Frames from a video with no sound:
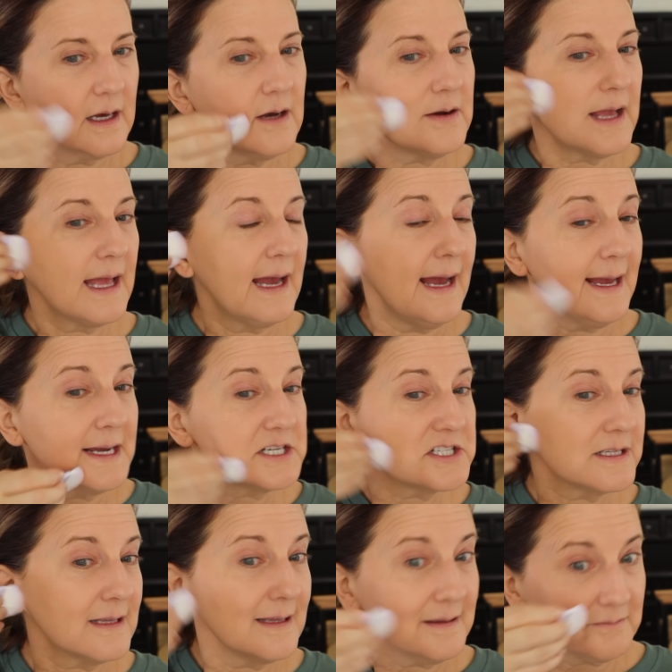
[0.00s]
Okay, I
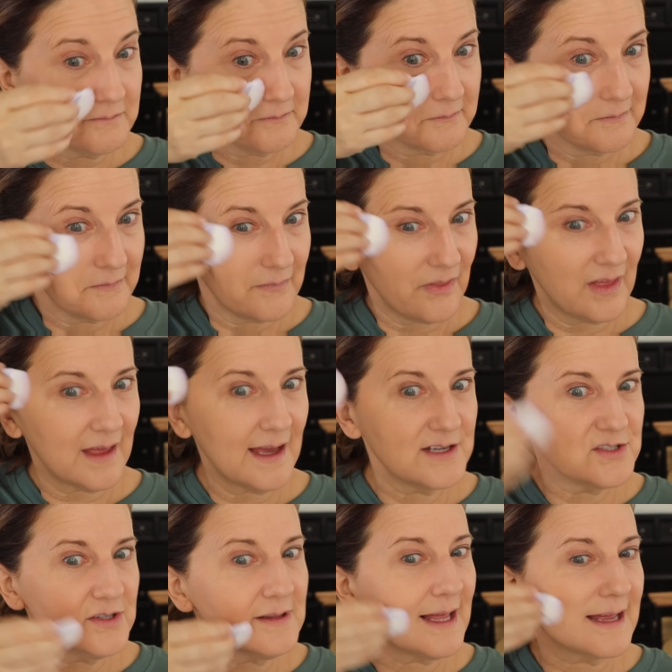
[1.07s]
actually think I
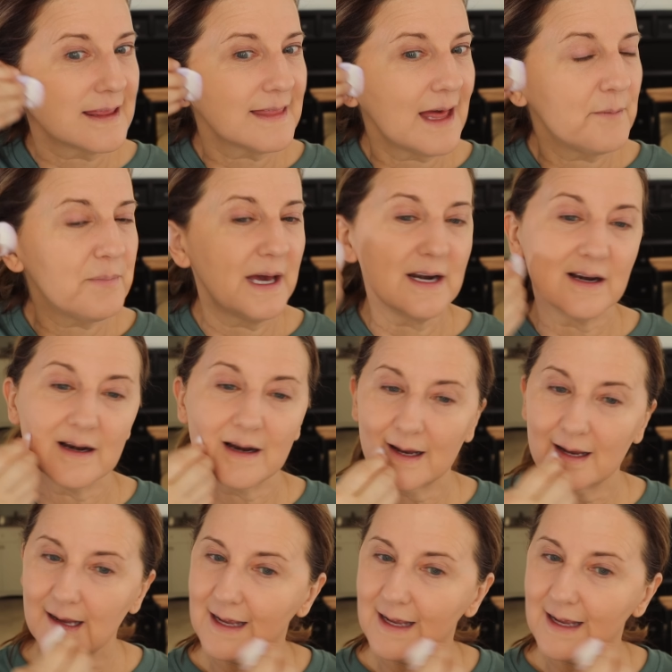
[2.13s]
do like that better,